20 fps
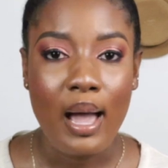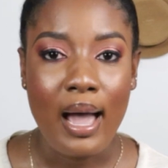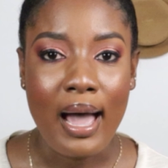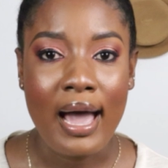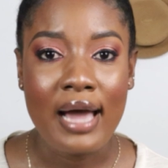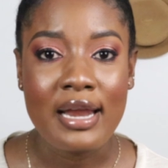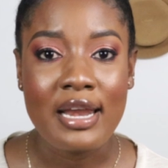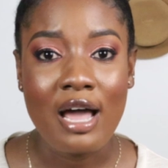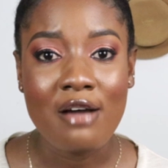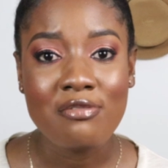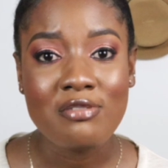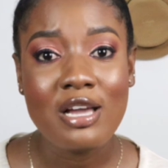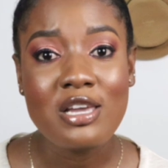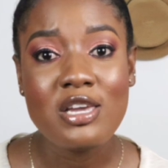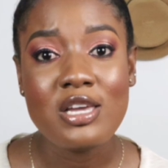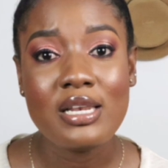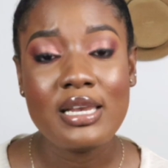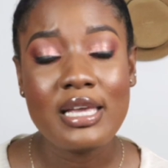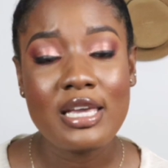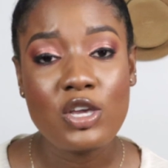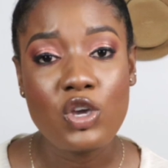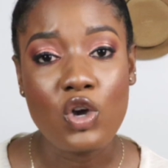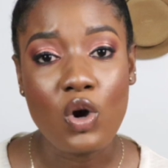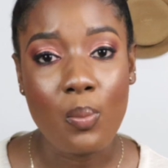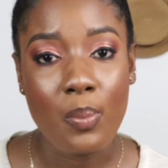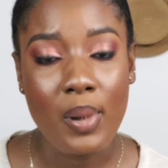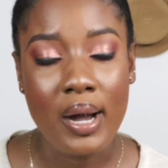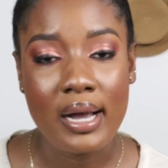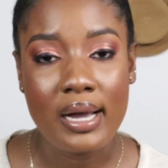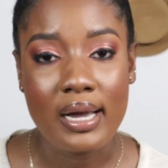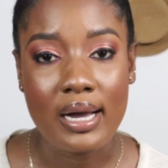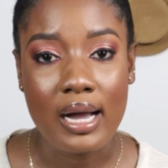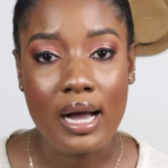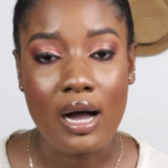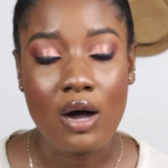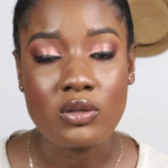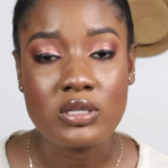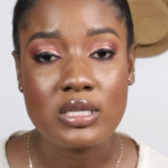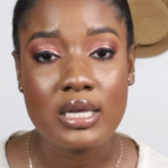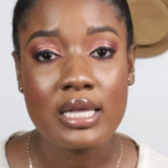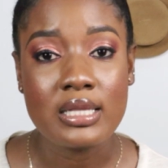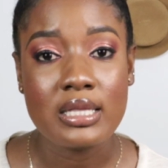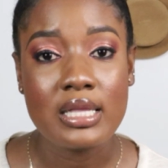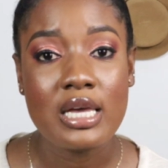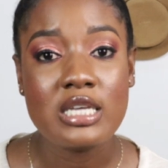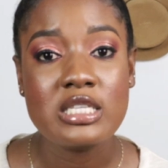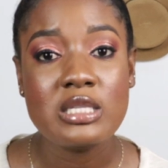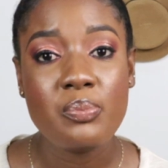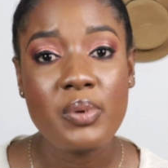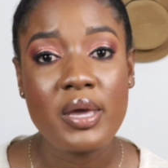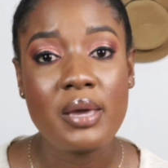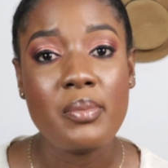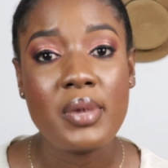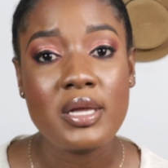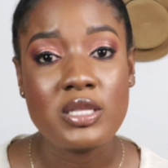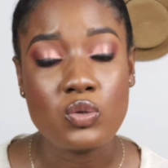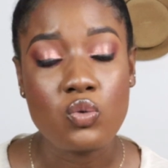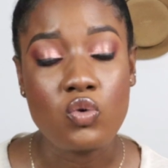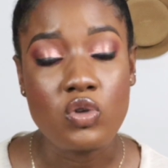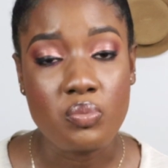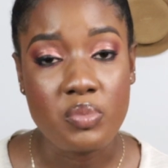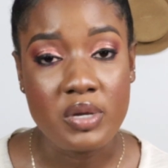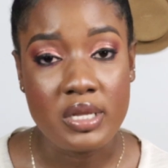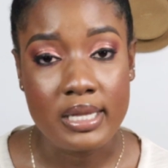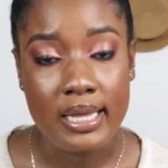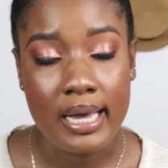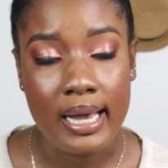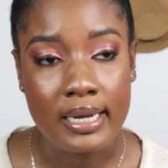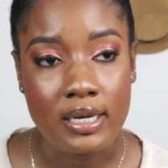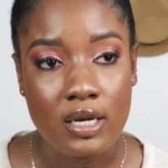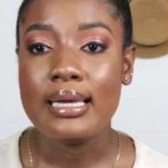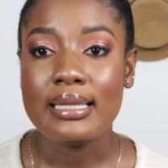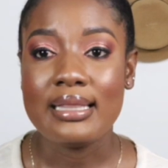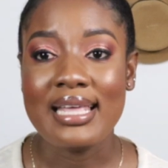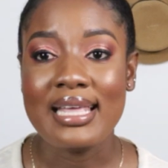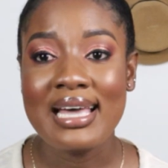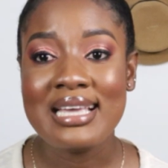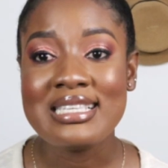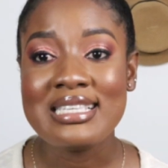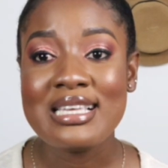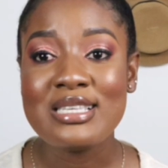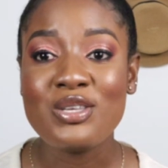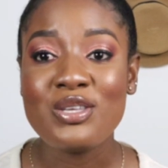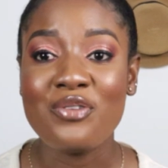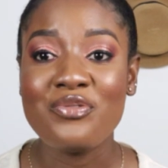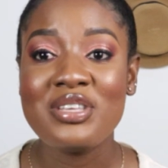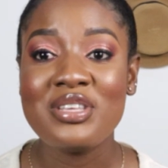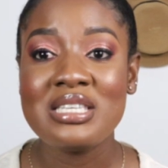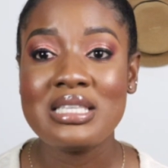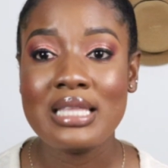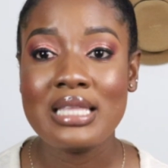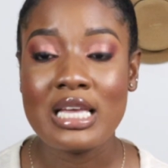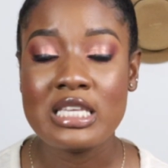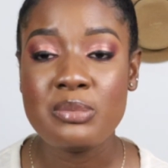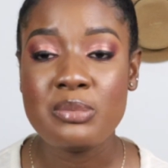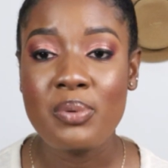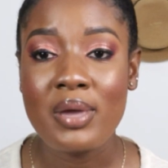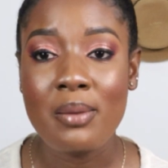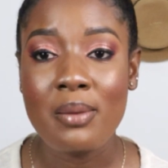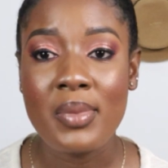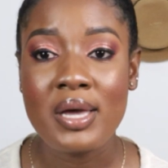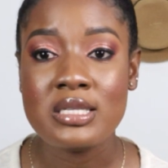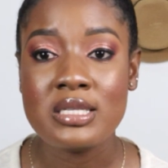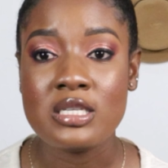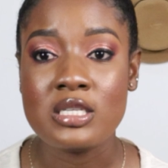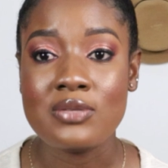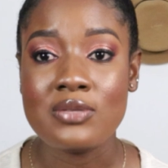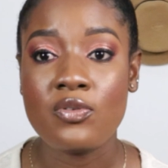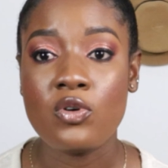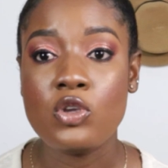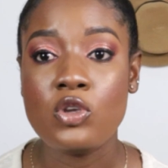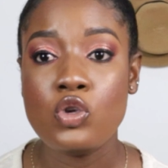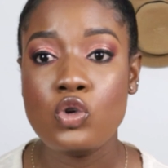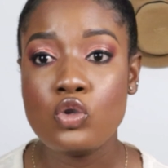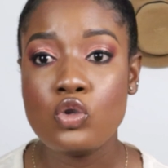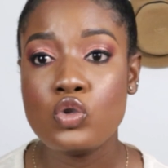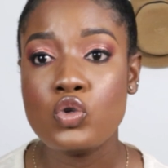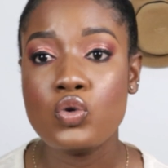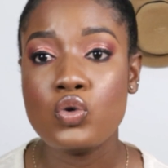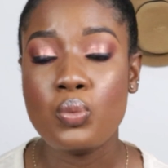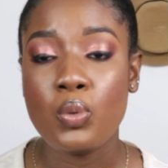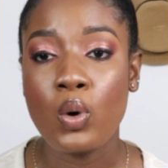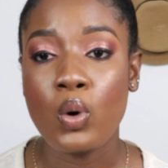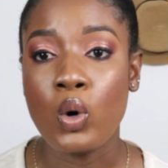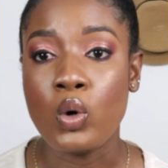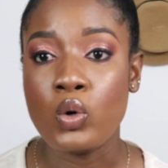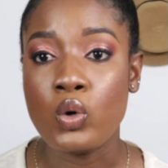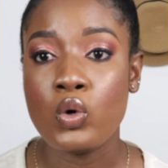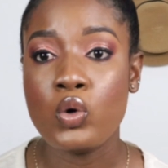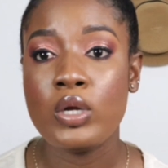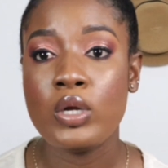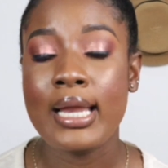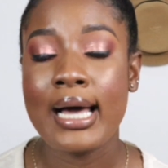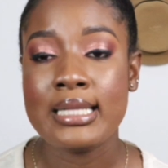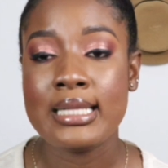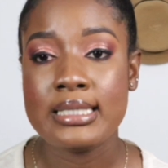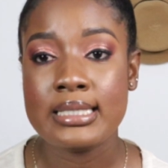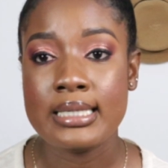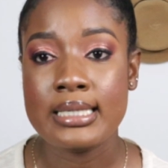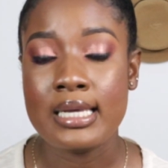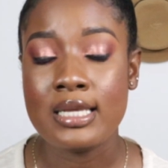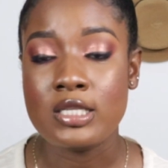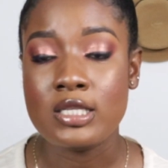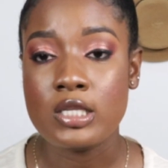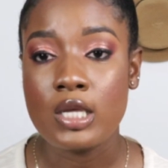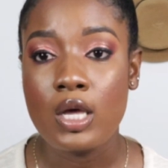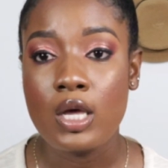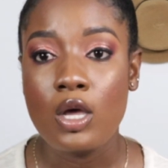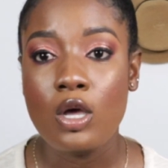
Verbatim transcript: And after you link your bank account, a test payment would be done. The essence of this test payment is for YouTube or Google AdSense